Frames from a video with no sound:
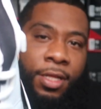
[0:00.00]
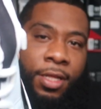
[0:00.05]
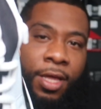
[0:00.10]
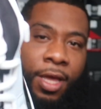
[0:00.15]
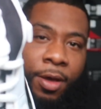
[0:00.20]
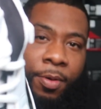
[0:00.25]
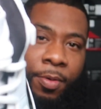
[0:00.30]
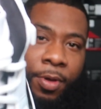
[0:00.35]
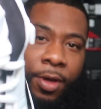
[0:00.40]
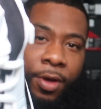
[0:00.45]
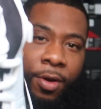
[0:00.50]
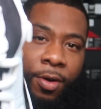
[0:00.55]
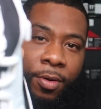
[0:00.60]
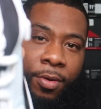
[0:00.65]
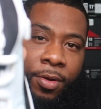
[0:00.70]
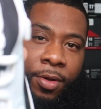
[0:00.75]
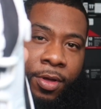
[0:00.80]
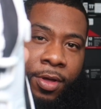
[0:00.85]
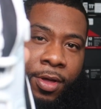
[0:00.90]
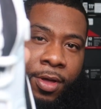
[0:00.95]
There we
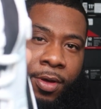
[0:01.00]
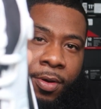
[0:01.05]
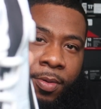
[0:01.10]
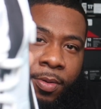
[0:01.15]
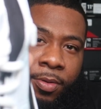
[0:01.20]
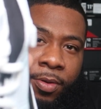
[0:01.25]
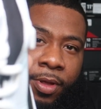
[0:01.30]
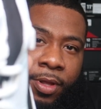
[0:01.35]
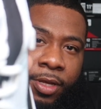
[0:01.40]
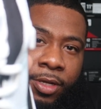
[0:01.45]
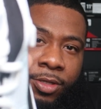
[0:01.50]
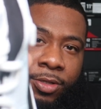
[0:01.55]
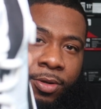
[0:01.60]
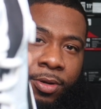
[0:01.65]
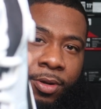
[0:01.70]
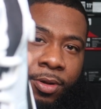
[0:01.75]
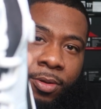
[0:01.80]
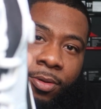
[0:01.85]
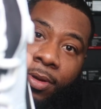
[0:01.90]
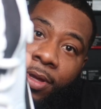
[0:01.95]
go. We do have the
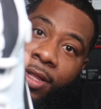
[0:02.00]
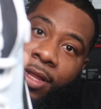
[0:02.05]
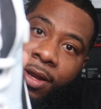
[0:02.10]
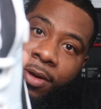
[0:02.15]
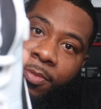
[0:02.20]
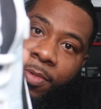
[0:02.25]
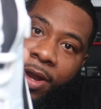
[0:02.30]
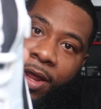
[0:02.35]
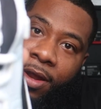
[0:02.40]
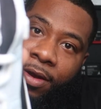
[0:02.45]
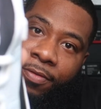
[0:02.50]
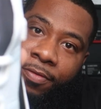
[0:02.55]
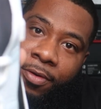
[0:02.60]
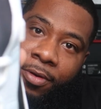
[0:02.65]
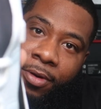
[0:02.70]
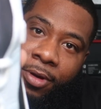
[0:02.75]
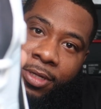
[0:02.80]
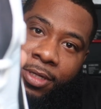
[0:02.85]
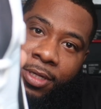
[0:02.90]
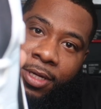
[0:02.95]
Jordan logo. I think it went out of
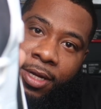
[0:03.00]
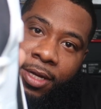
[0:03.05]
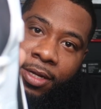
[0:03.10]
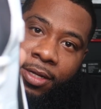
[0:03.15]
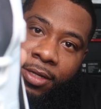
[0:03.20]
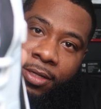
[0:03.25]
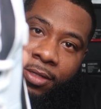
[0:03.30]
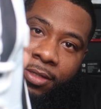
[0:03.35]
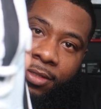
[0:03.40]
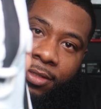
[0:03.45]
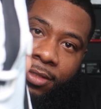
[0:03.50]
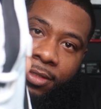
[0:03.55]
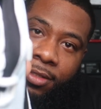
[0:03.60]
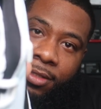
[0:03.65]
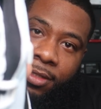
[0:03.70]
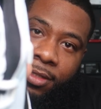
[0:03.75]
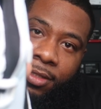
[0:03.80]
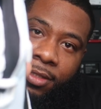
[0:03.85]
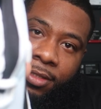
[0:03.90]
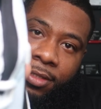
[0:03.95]
focus again.
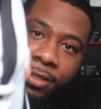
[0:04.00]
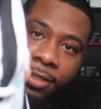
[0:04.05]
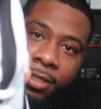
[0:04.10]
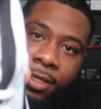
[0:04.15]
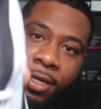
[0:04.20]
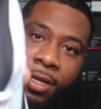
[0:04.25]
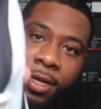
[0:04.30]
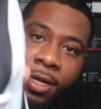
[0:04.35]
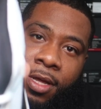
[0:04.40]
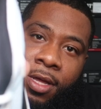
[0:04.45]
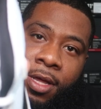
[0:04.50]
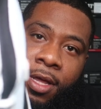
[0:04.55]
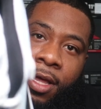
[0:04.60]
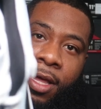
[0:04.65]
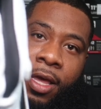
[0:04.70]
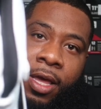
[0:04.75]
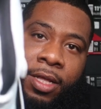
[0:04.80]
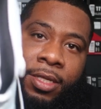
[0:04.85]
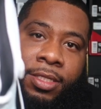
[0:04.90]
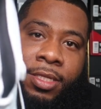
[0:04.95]
Jeez.
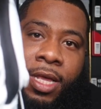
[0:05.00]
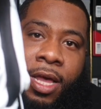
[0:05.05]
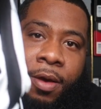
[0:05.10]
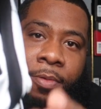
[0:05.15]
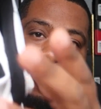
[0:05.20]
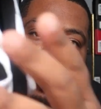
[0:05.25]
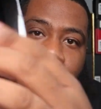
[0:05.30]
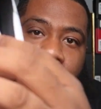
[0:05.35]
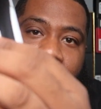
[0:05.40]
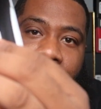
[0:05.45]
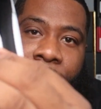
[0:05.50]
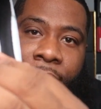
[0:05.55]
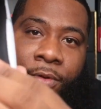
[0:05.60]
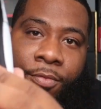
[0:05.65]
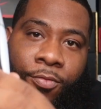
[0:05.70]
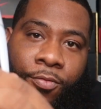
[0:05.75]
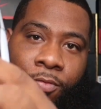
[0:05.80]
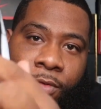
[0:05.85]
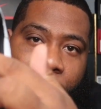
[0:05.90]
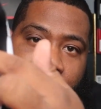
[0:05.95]
Inside we do have the
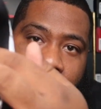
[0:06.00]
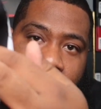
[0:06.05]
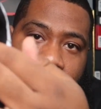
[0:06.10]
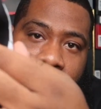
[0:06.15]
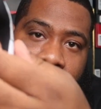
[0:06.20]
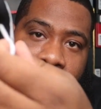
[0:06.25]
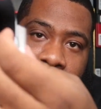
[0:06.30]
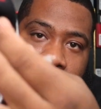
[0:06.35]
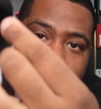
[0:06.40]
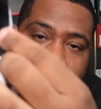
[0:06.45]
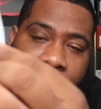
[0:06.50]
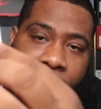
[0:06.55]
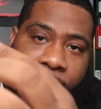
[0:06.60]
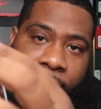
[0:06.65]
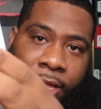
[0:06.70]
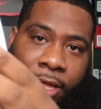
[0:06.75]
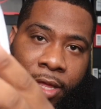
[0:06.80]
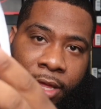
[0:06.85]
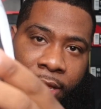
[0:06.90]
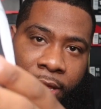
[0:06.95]
red
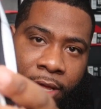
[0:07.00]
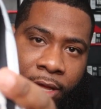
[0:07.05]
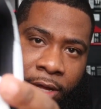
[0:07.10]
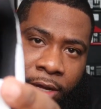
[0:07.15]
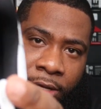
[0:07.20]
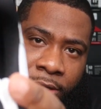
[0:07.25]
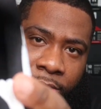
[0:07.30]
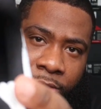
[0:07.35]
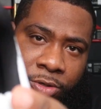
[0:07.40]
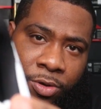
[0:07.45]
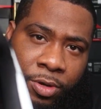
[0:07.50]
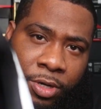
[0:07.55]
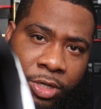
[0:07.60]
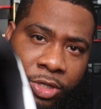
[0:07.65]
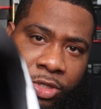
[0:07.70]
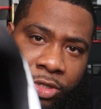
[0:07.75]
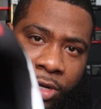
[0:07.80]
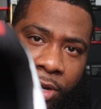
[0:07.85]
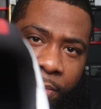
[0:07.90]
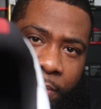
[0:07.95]

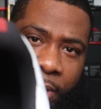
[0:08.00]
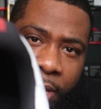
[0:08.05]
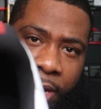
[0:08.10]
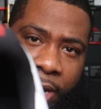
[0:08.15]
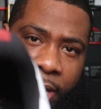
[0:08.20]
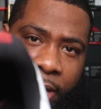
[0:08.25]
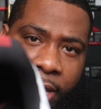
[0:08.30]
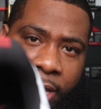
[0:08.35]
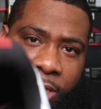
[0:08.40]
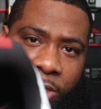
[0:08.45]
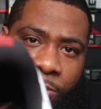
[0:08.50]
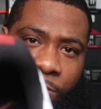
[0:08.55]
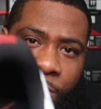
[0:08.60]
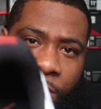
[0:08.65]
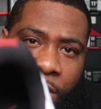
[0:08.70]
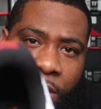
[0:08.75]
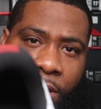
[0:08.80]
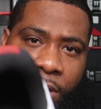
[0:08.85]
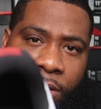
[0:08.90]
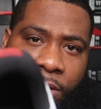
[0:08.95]
Jordan Jumpman as
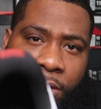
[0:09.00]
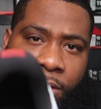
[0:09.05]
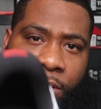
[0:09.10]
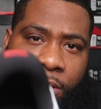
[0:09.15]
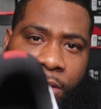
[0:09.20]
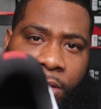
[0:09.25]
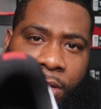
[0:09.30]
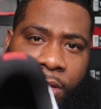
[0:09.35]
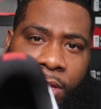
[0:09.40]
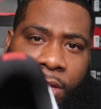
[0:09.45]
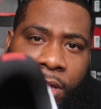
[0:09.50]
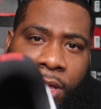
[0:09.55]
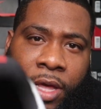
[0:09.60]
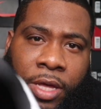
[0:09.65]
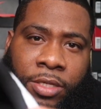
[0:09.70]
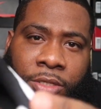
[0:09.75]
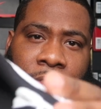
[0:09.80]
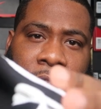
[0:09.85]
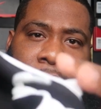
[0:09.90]
well. As